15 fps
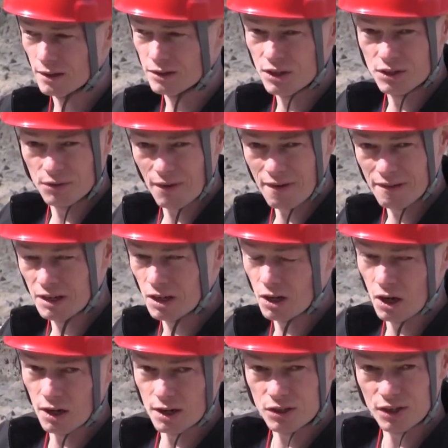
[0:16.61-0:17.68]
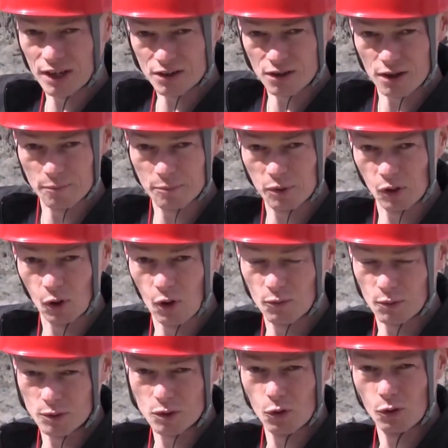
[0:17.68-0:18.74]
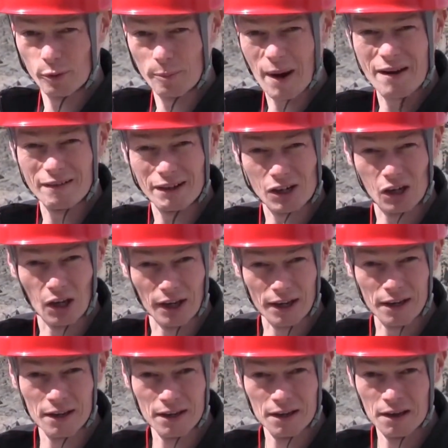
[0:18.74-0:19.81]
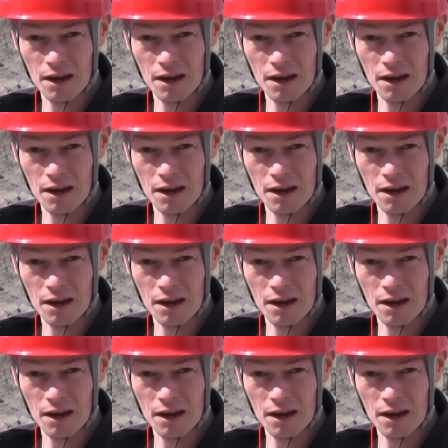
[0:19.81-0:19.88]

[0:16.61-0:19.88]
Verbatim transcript: This is a very nice example of what's called a pericline.